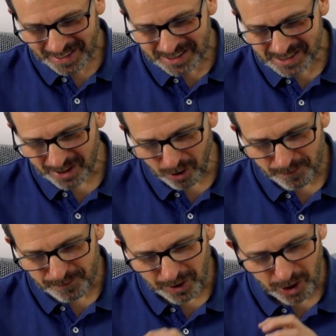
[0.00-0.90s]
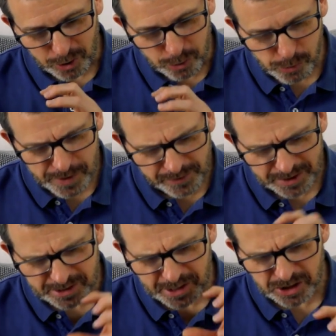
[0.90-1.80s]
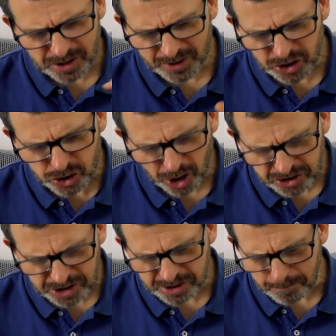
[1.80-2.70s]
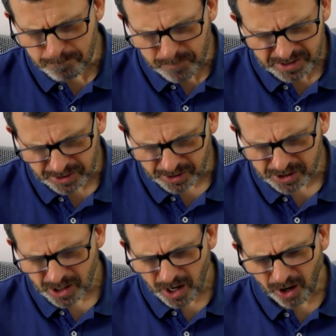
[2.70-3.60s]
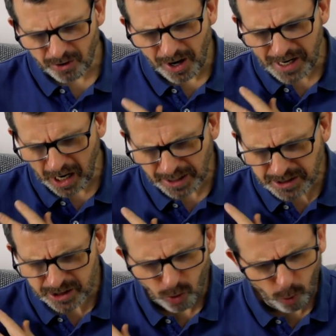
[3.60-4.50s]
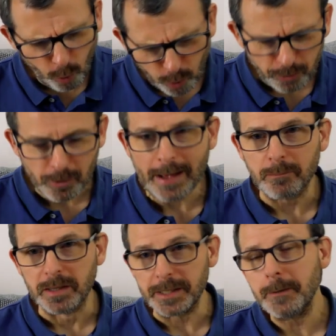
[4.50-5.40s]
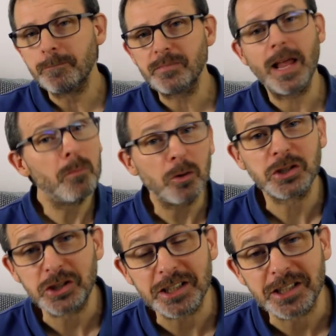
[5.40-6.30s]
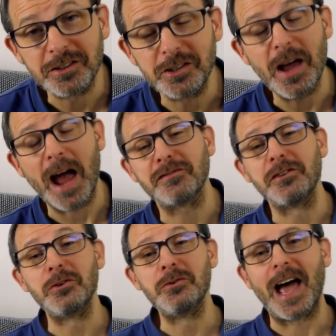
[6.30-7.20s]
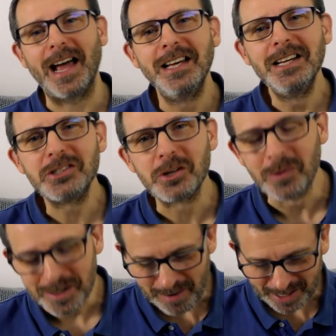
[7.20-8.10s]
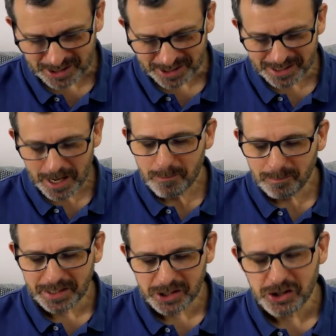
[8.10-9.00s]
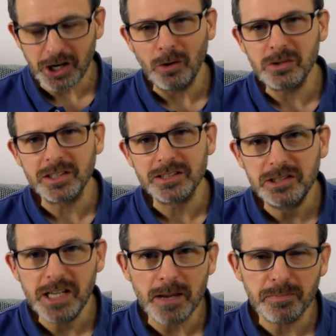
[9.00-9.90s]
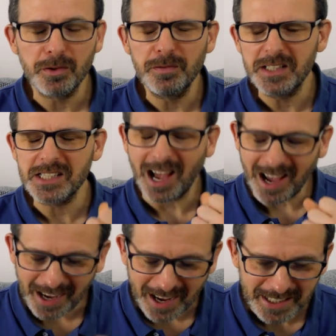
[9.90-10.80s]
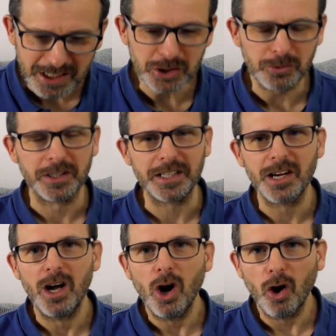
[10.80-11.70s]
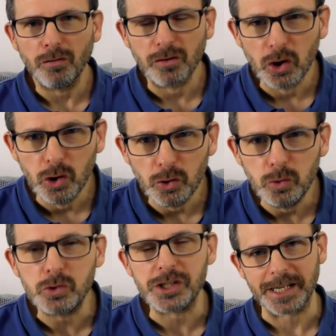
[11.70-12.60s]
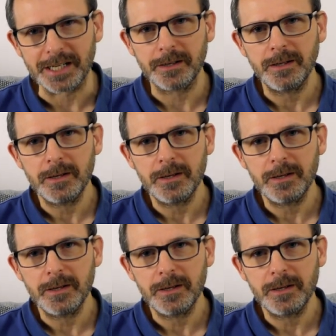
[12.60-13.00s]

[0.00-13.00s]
He said, I felt a grievous sense of injustice and bitterness, and I hated all around me. Now, I'm not suggesting that you have to do that to win matches, but it shows the depth of his hatred of losing.